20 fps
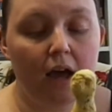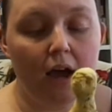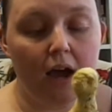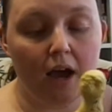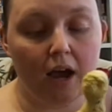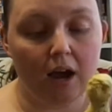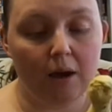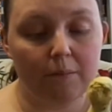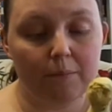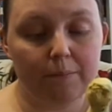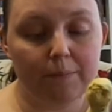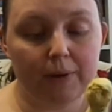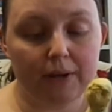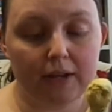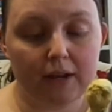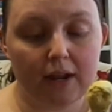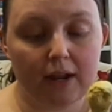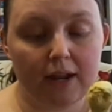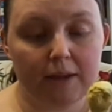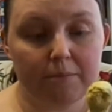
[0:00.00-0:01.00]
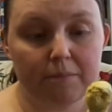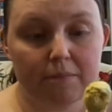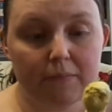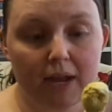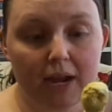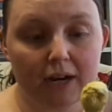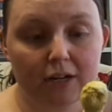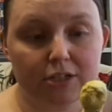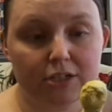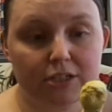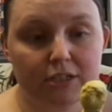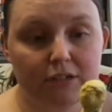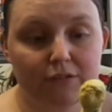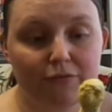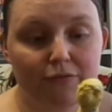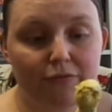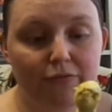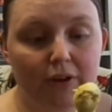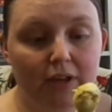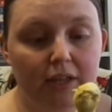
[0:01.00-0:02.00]
But I'm actually
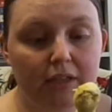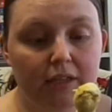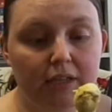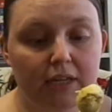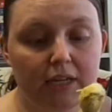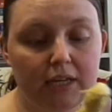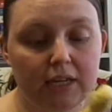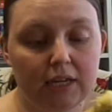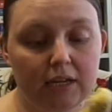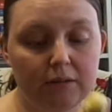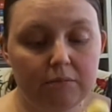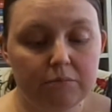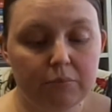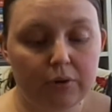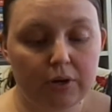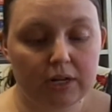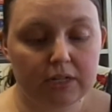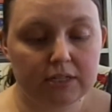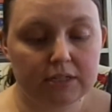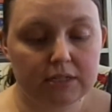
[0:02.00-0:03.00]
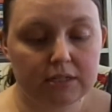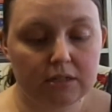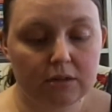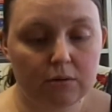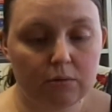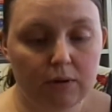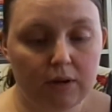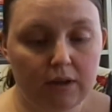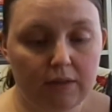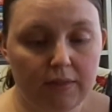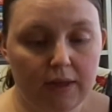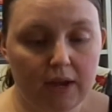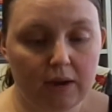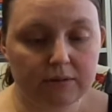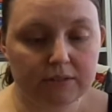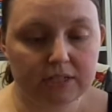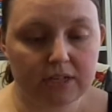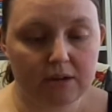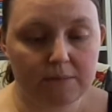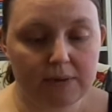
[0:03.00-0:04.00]
fairly impressed with how
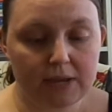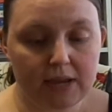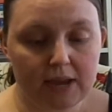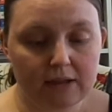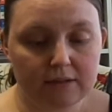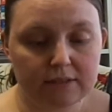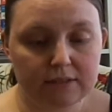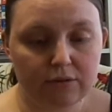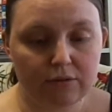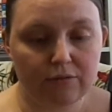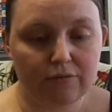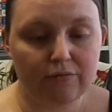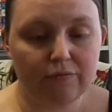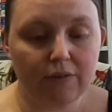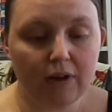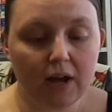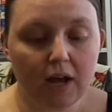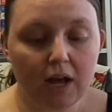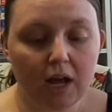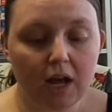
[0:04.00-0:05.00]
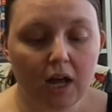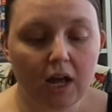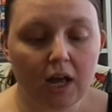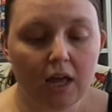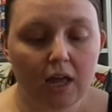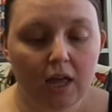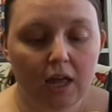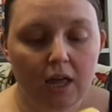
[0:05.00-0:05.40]
it's coming out so far.